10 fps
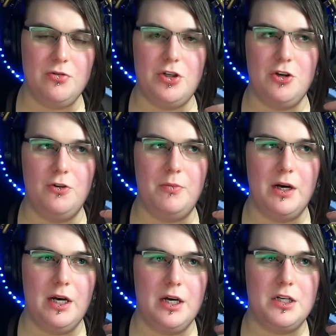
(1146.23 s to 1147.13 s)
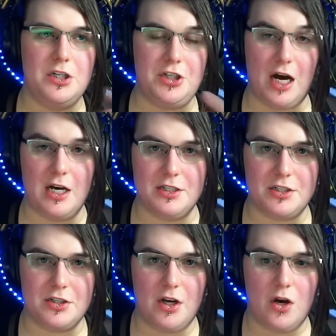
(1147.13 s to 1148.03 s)
YouTube
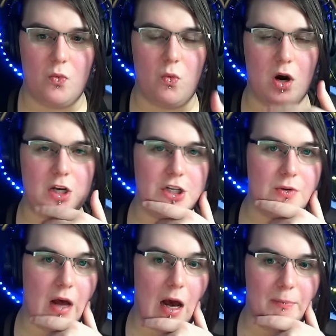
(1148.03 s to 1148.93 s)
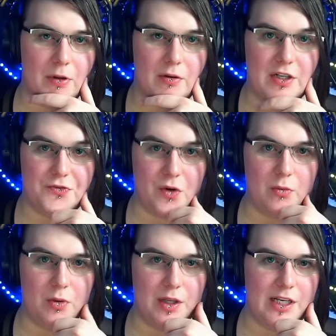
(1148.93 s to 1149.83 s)
does want you to upload as
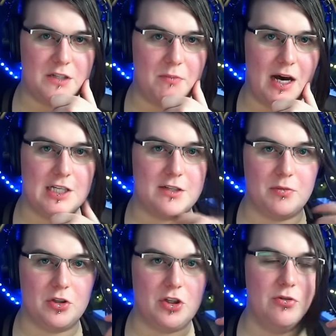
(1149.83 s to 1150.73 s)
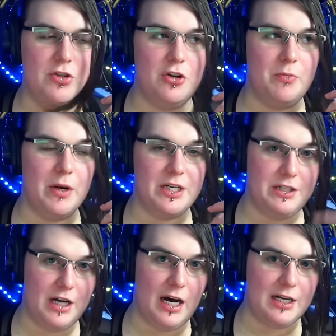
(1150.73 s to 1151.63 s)
frequently as possible. YouTube
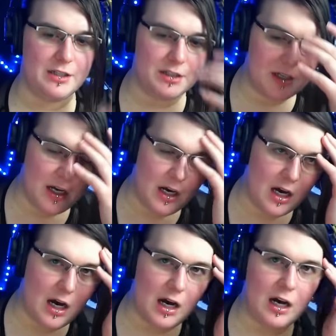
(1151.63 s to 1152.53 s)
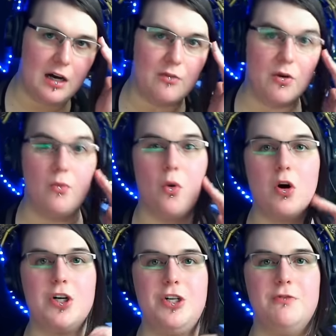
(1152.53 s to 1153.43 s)
does uh,
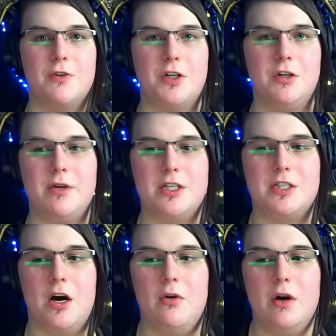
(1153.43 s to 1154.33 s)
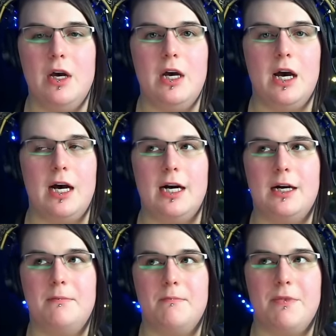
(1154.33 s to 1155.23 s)
reward you for doing so.
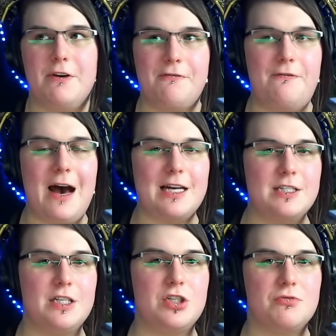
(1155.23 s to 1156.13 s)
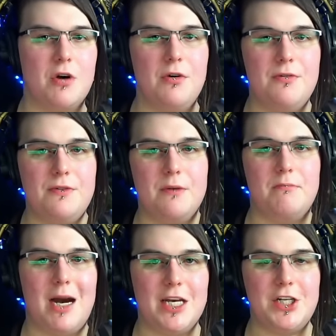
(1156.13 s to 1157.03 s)
Um, the fastest growth
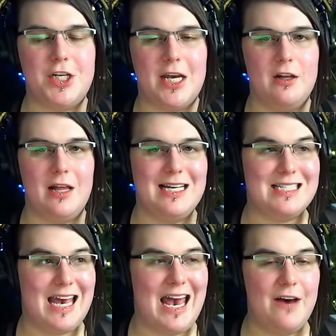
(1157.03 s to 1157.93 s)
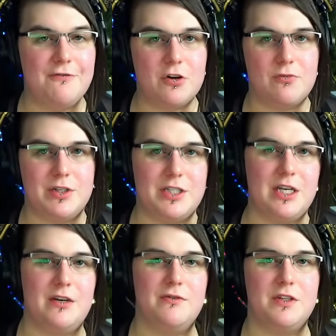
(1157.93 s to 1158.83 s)
that my channel has ever
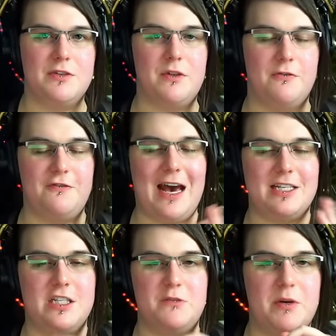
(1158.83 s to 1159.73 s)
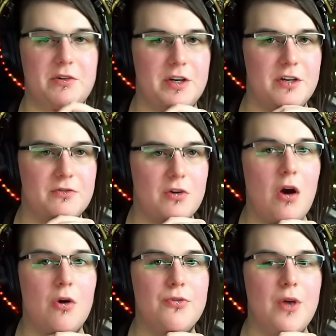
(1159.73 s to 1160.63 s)
received, the, the fastest period of
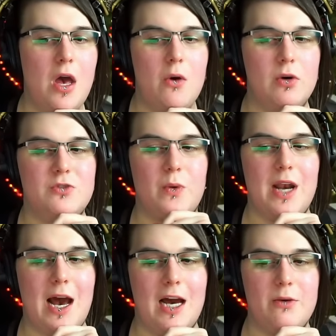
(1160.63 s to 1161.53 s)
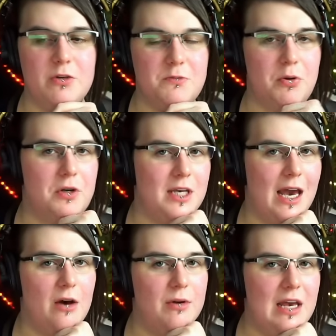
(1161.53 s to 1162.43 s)
growth was when I was
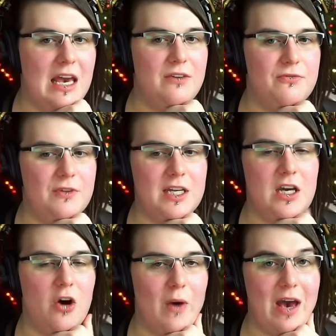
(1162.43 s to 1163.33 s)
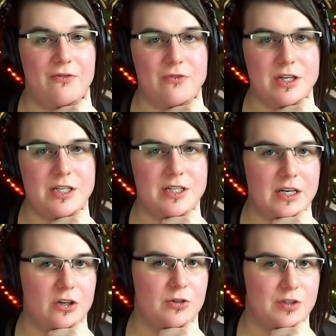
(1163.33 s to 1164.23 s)
putting out a video every
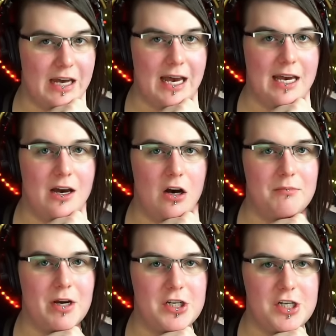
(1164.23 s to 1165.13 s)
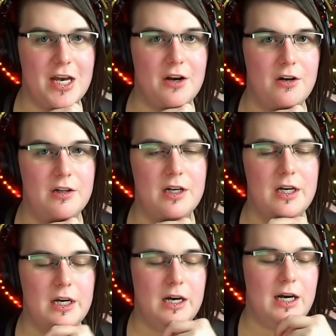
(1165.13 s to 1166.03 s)
single day on my channel.
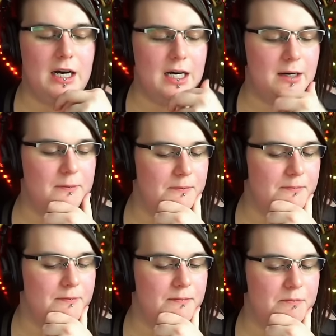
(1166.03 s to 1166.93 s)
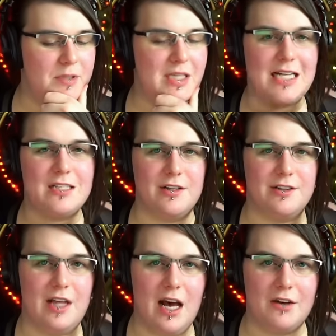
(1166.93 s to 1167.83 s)
Um, but that's a
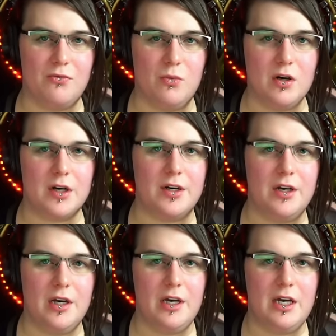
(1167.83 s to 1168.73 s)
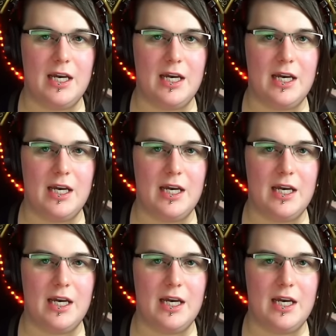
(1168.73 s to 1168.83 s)
lot of work.